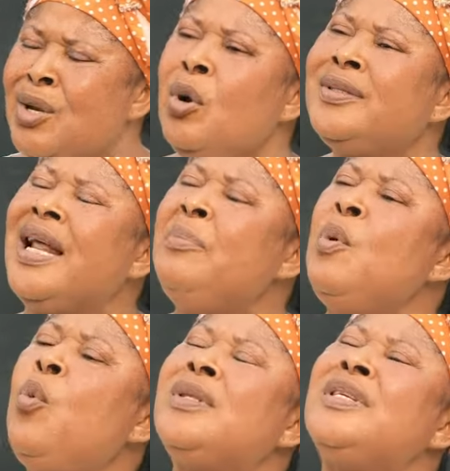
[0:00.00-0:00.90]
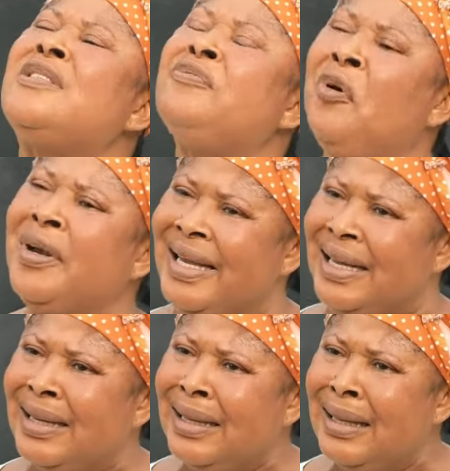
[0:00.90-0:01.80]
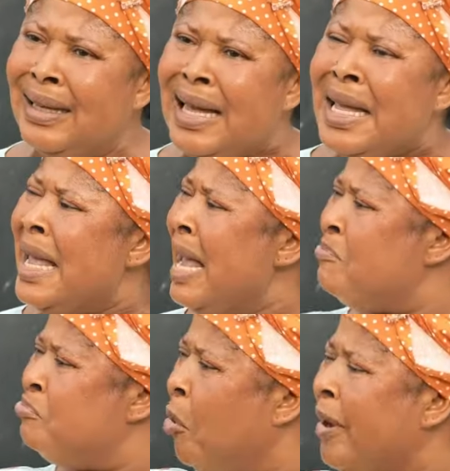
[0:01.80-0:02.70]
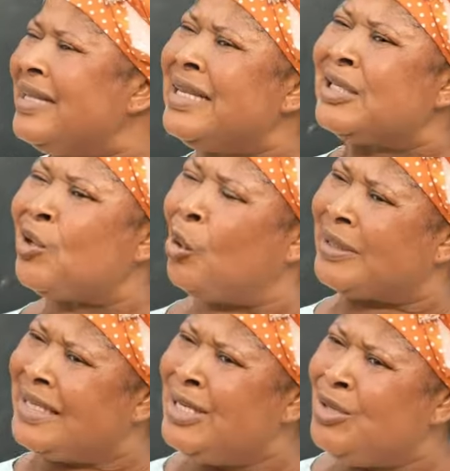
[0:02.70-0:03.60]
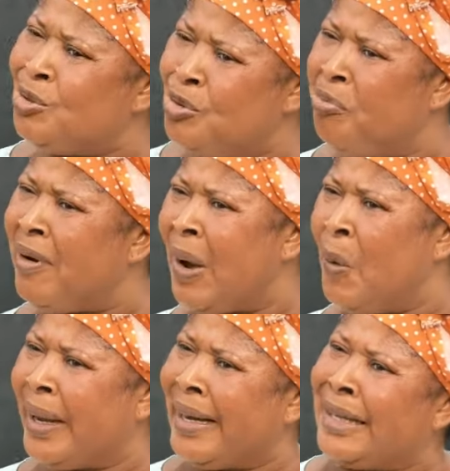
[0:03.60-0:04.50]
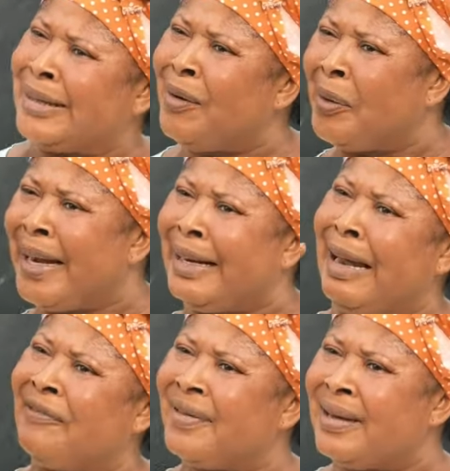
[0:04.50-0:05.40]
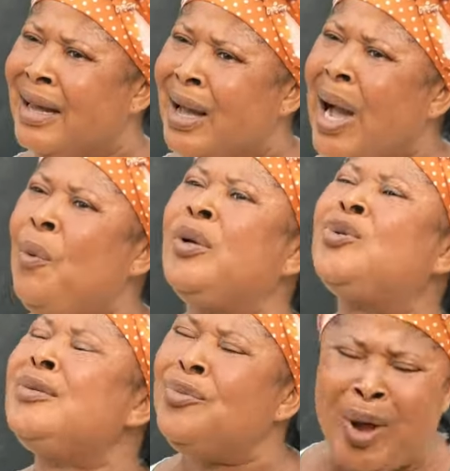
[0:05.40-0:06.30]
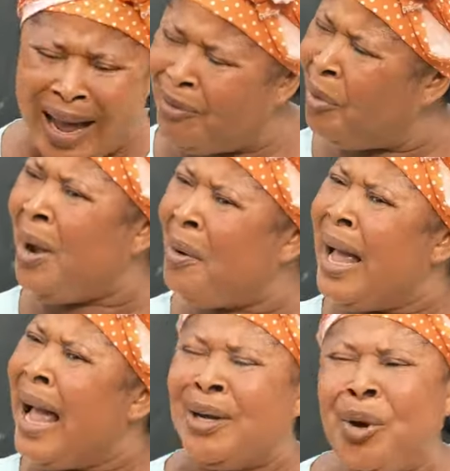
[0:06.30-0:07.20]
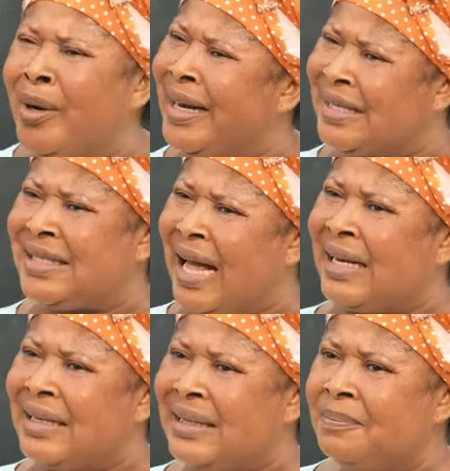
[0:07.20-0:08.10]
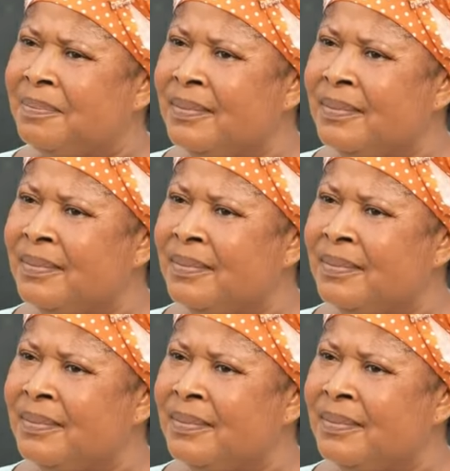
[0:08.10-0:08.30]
No, tell me what is funny. A boy is escorting you. People are walking and talking and laughing. And what's the, what? I don't understand.